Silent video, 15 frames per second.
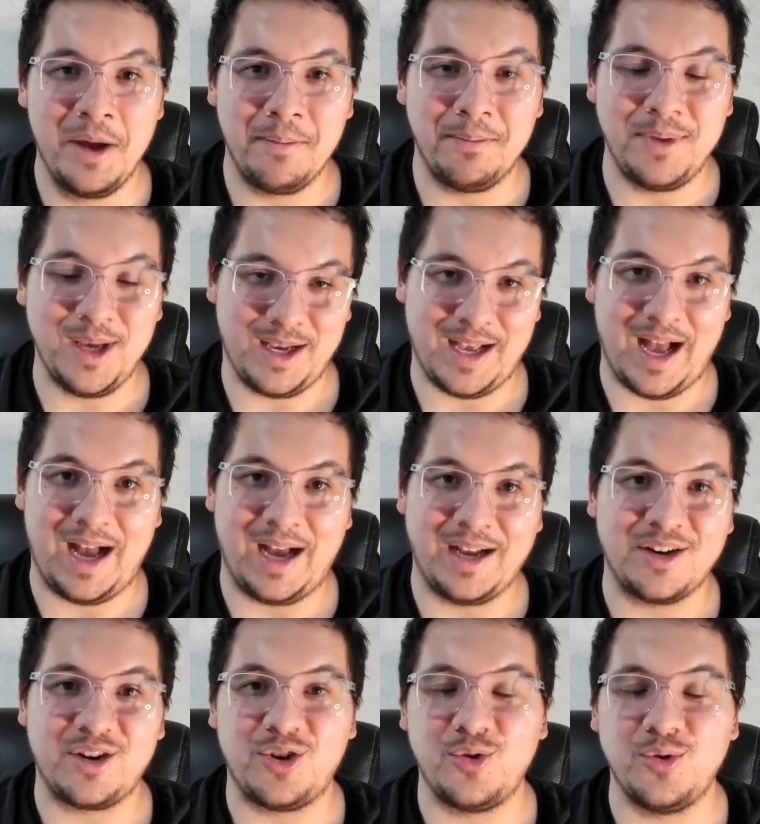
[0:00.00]
being
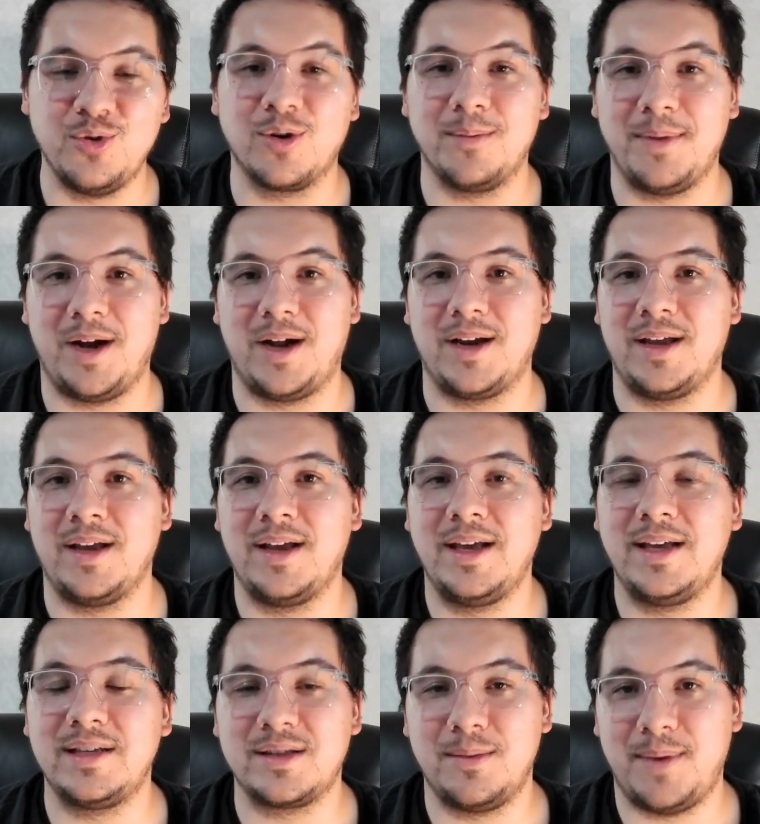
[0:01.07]
kind to your body
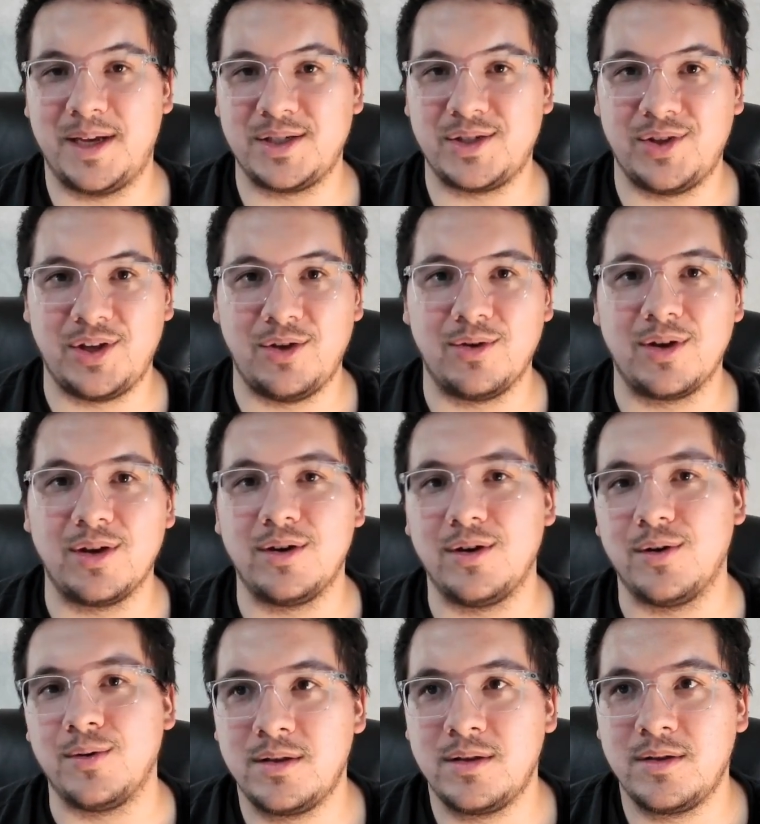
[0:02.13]
is the best thing you can
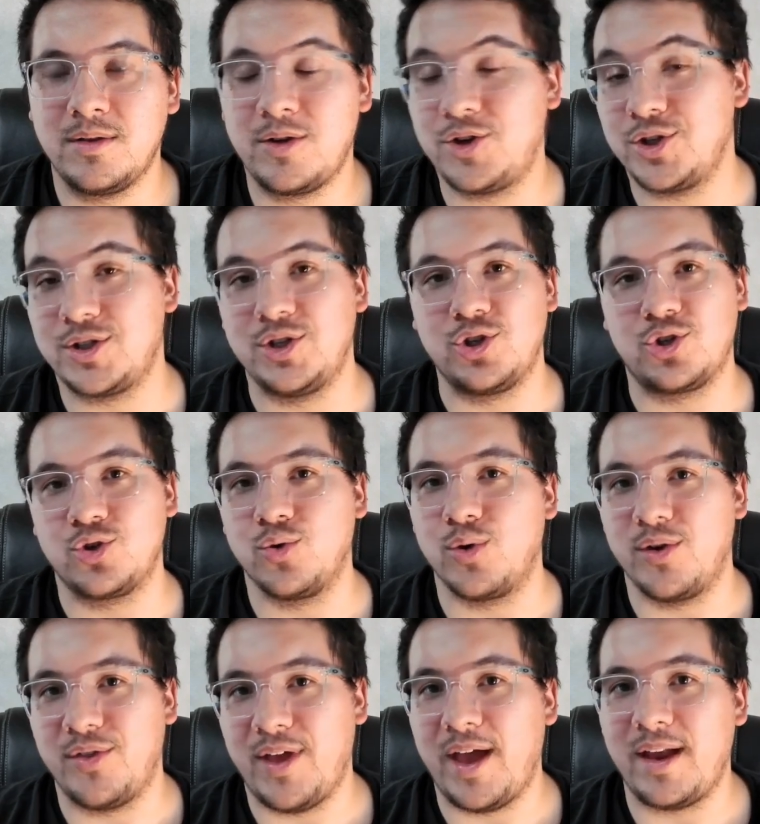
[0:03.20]
do to just ensure
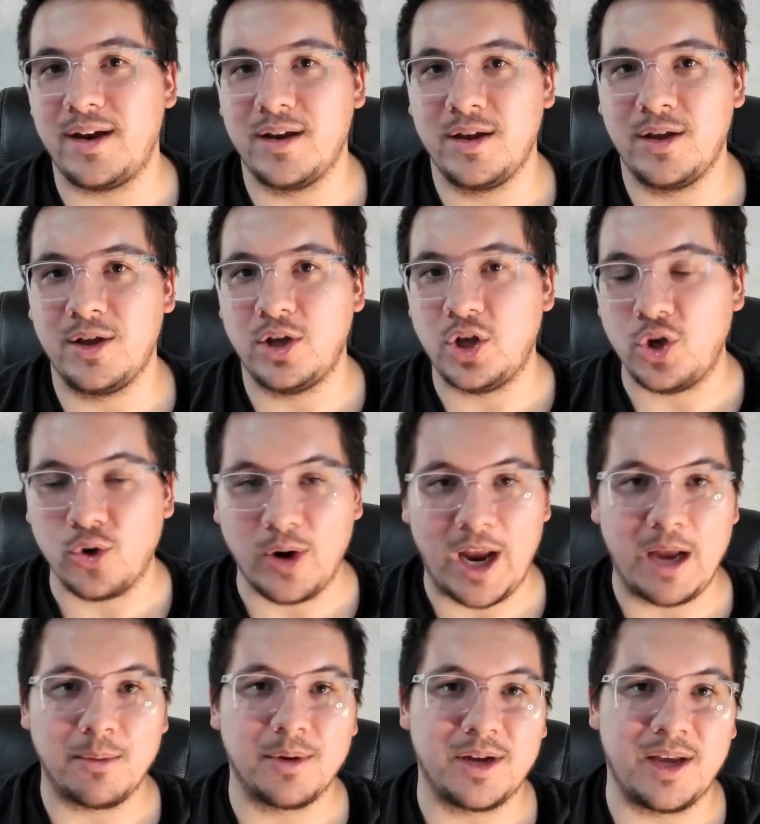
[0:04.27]
that you're
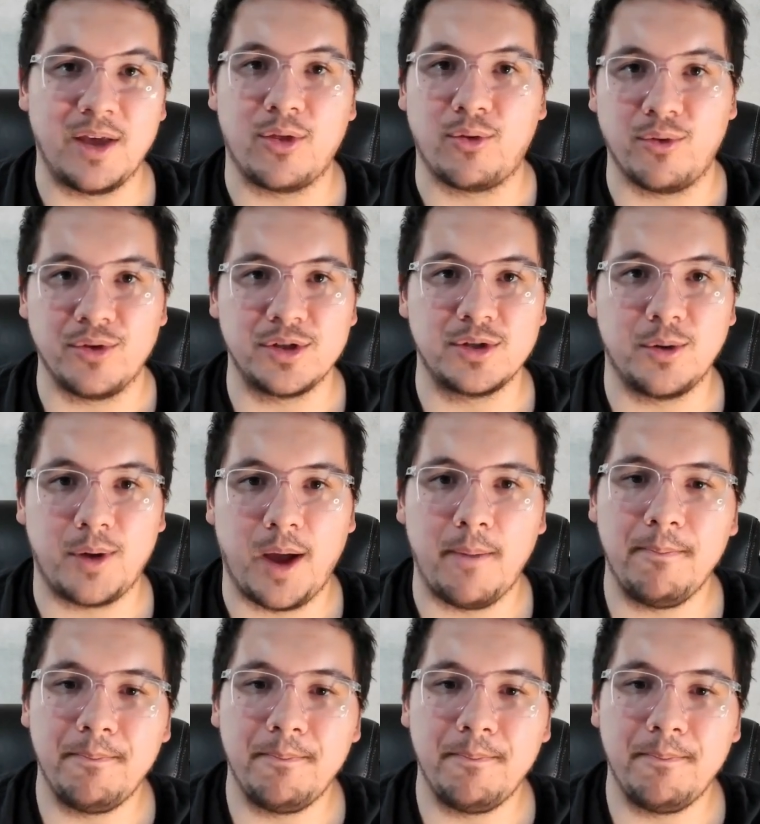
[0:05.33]
able to get through this okay.